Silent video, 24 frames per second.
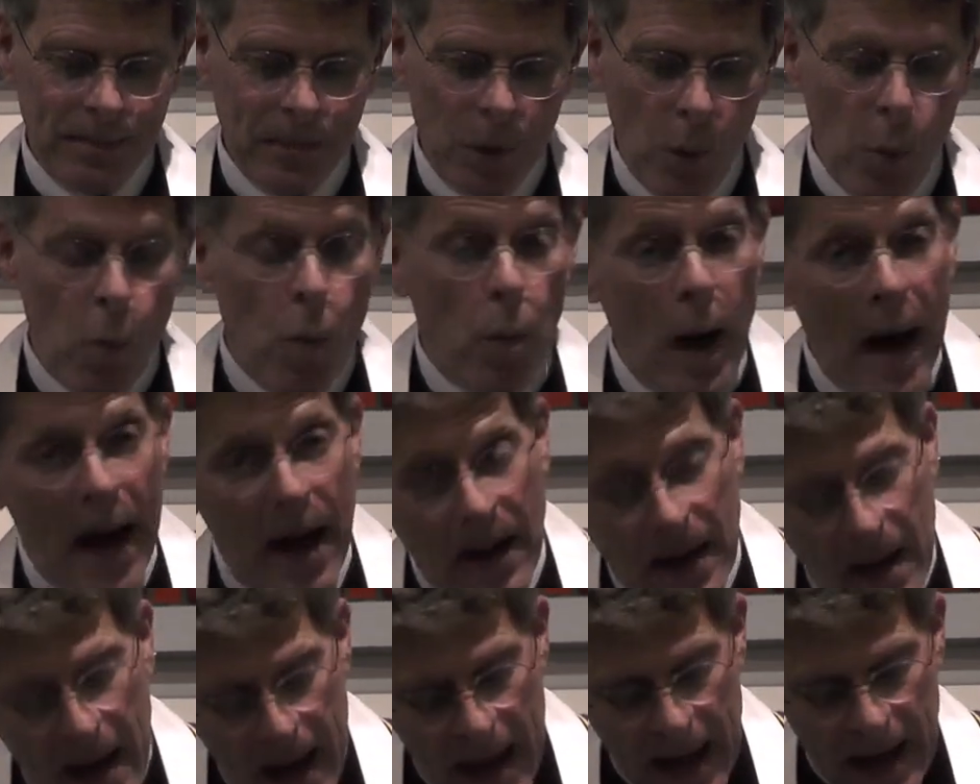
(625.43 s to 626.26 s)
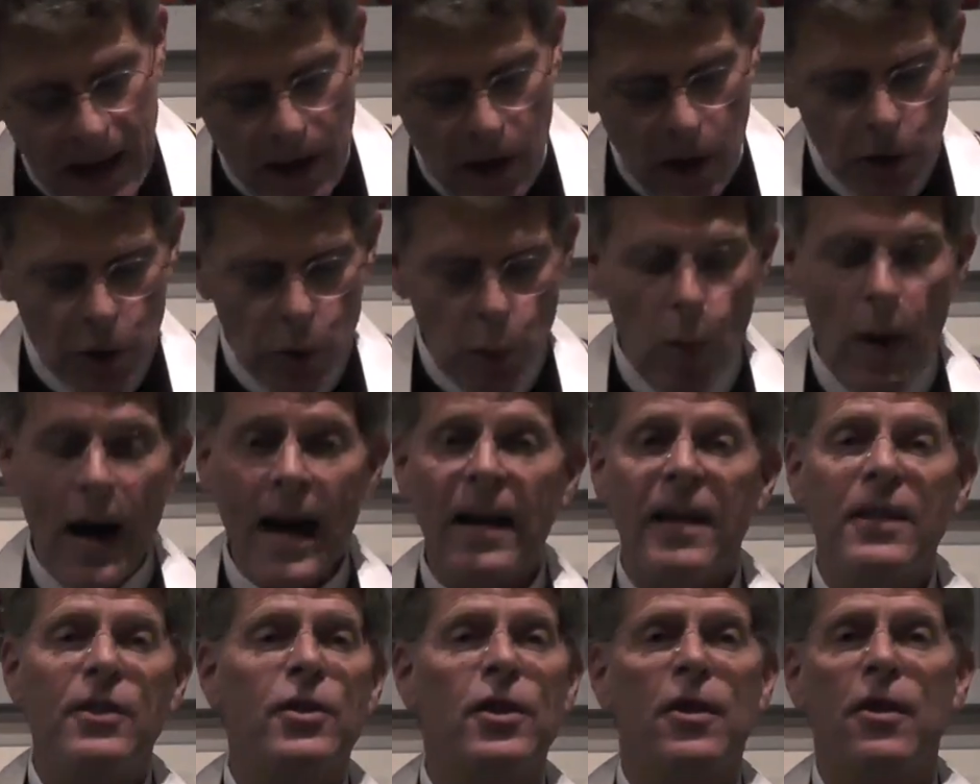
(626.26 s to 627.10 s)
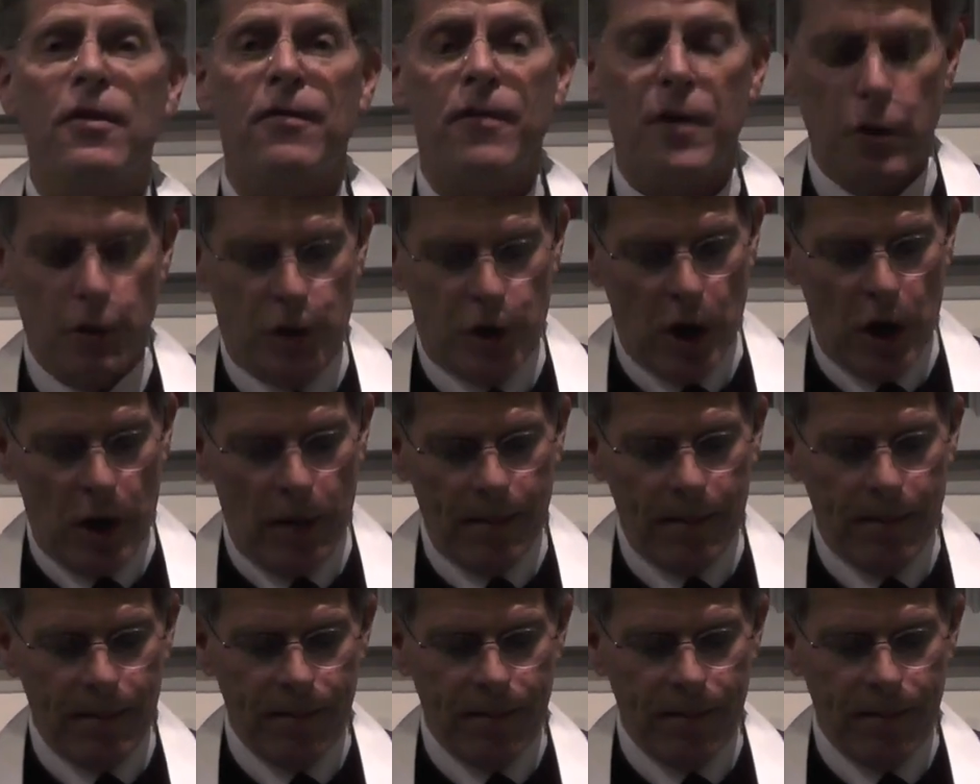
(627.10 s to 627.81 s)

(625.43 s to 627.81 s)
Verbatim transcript: When, and it goes well into the future,